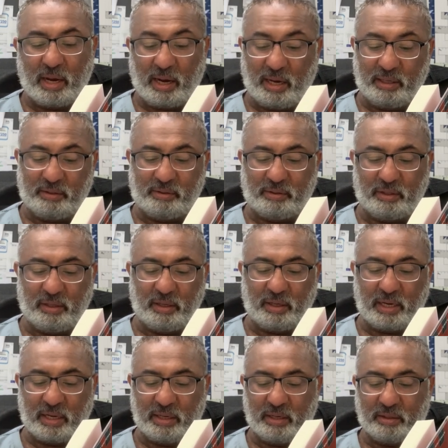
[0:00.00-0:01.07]
I see
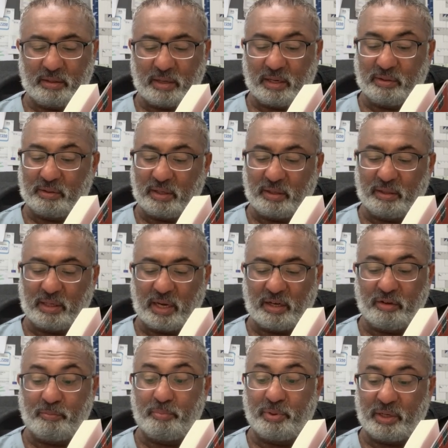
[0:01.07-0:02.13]
in it a certain kind
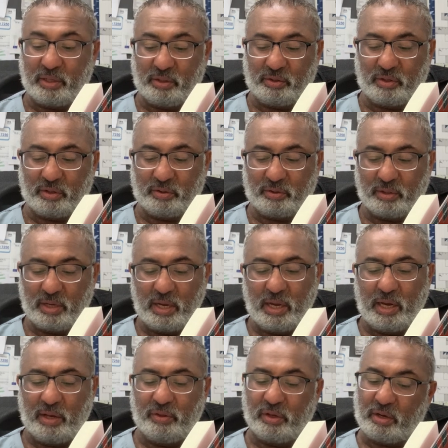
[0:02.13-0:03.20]
of Britishness,
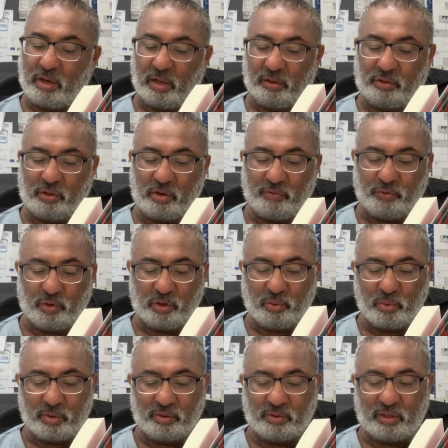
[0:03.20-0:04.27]
in the culture of doing
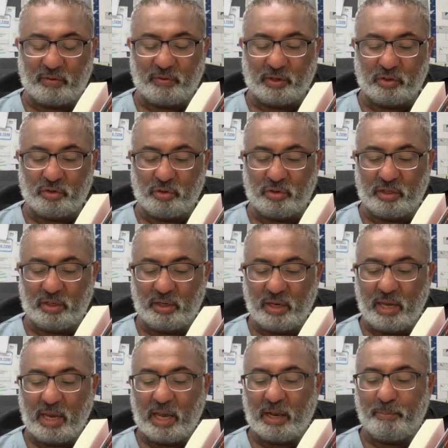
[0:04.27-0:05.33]
one's civic duty
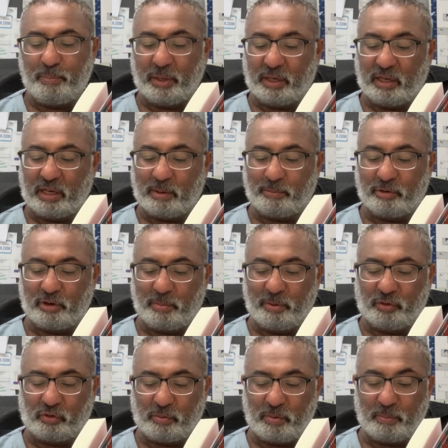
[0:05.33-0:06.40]
and picking up
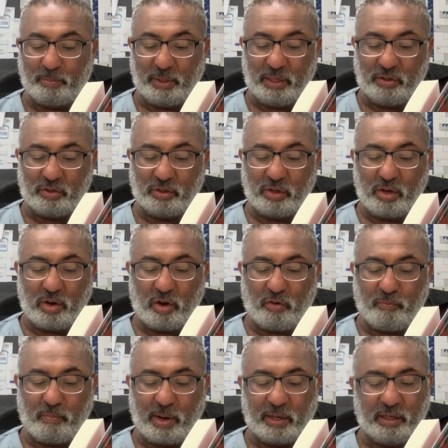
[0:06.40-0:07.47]
rubbish from a beach,
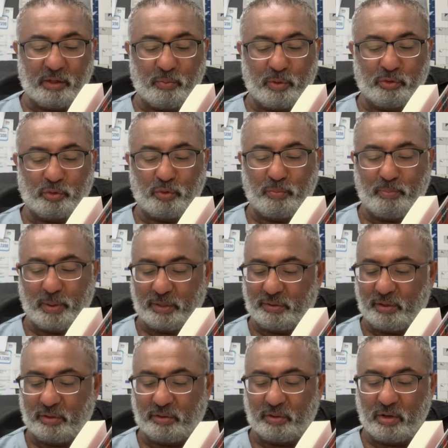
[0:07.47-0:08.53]
of minding one's own
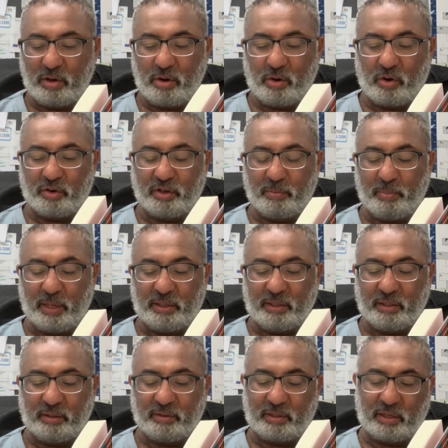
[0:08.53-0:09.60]
business, or
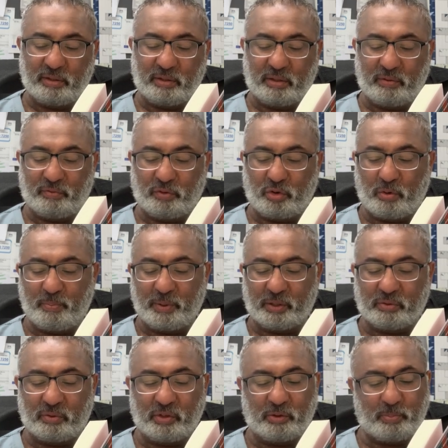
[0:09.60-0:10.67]
debating sensitive
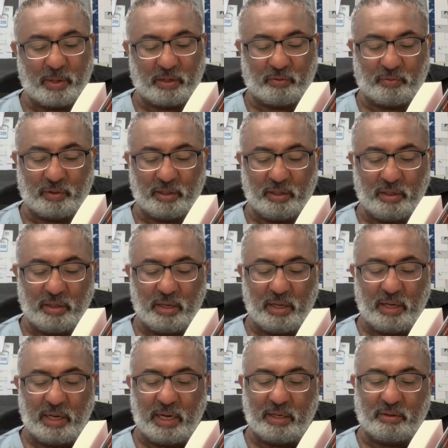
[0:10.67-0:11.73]
topics respectfully.
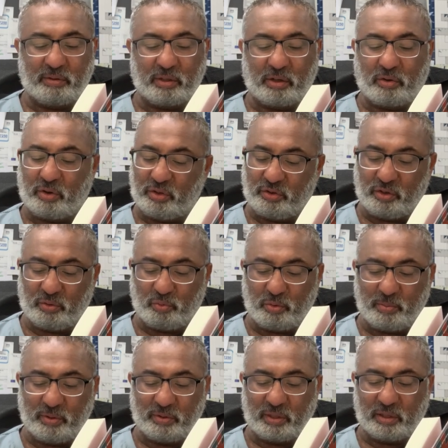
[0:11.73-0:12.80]
It's a Christian
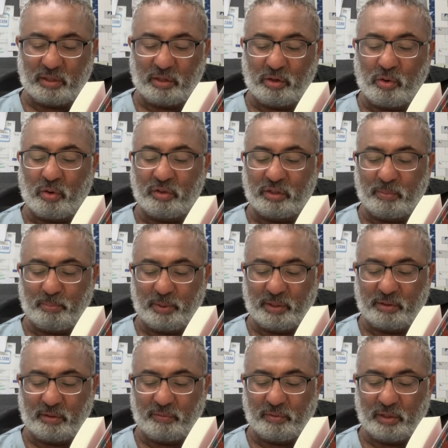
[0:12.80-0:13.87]
woman sitting
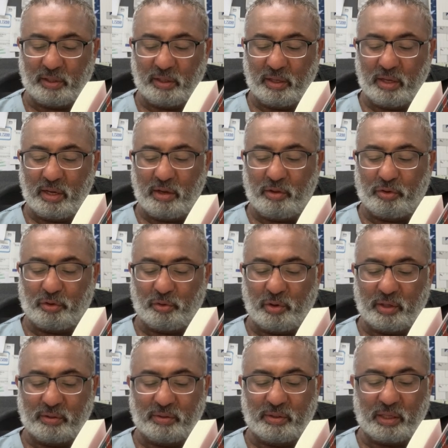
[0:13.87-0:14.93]
contemplatively through
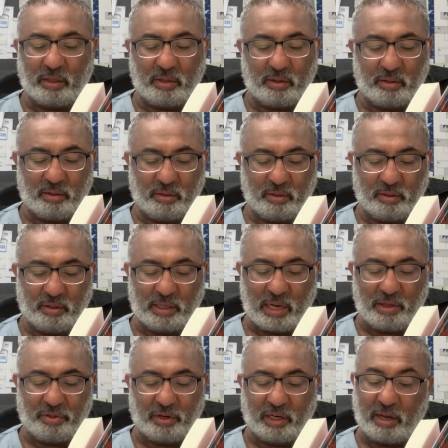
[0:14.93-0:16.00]
a zikr
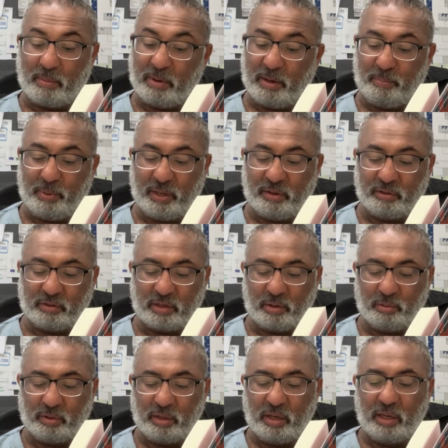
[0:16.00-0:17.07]
gathering at my parents'
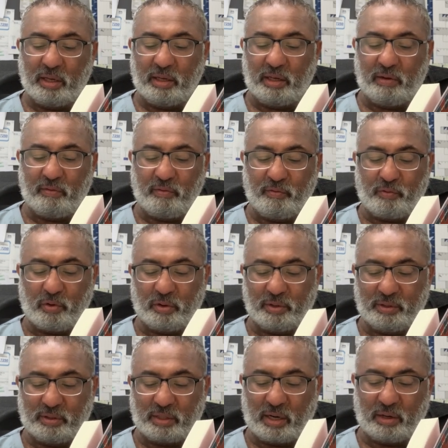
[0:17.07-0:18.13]
house, even
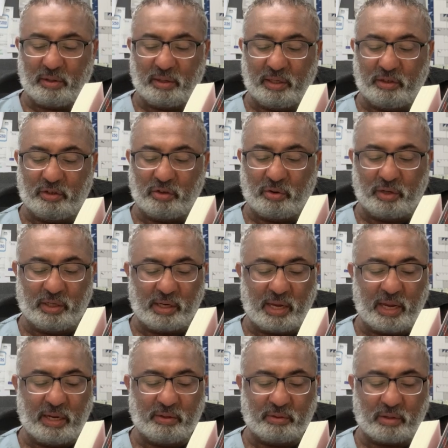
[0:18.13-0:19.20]
voluntarily donning a
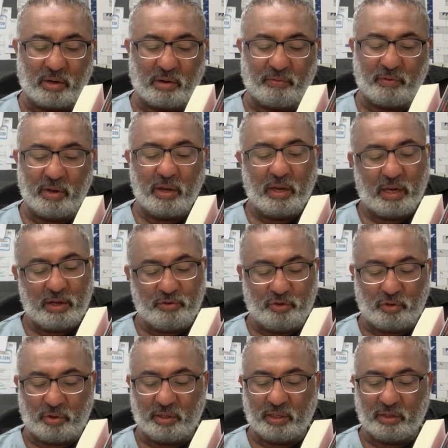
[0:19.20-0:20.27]
headscarf and
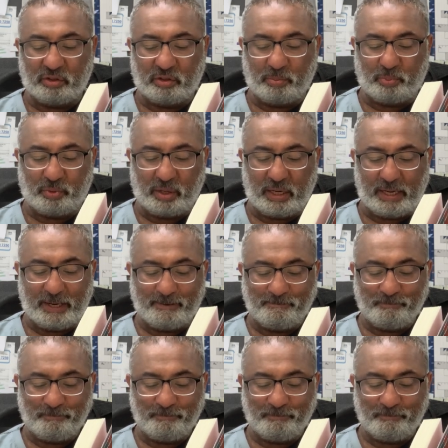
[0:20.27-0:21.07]
joining us to pray.